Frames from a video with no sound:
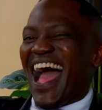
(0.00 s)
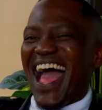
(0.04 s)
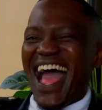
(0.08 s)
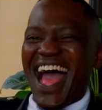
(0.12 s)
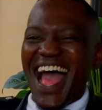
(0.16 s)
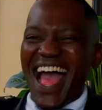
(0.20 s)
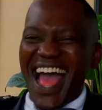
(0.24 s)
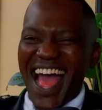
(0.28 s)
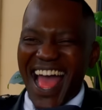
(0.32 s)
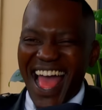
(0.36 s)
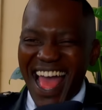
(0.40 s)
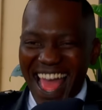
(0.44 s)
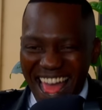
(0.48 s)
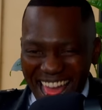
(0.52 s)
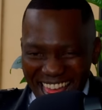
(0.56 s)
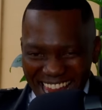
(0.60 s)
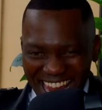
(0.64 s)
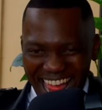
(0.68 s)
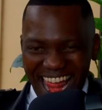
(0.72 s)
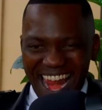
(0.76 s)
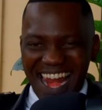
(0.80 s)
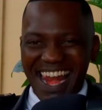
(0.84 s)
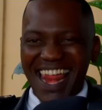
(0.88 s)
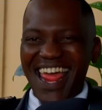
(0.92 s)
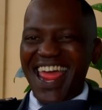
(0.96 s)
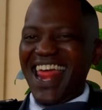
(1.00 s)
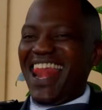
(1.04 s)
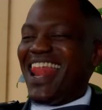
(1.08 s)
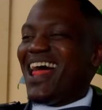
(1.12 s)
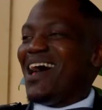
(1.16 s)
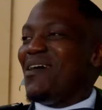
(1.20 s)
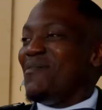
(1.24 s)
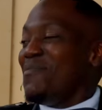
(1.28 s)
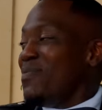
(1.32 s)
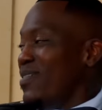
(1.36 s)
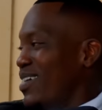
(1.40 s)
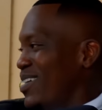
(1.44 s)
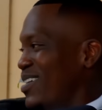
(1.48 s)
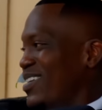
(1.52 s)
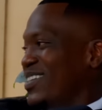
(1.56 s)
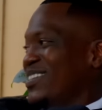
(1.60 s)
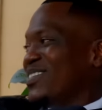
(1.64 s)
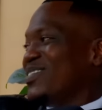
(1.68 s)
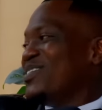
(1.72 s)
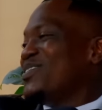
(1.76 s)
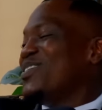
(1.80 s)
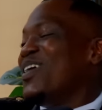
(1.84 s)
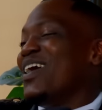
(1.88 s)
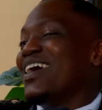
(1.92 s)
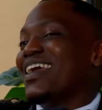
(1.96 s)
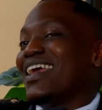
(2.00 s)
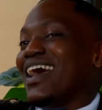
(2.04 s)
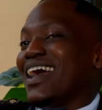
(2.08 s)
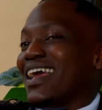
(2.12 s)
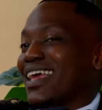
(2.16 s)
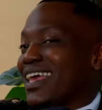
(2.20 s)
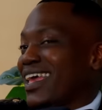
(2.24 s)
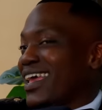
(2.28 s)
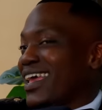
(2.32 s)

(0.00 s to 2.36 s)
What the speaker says: Alela, I was trying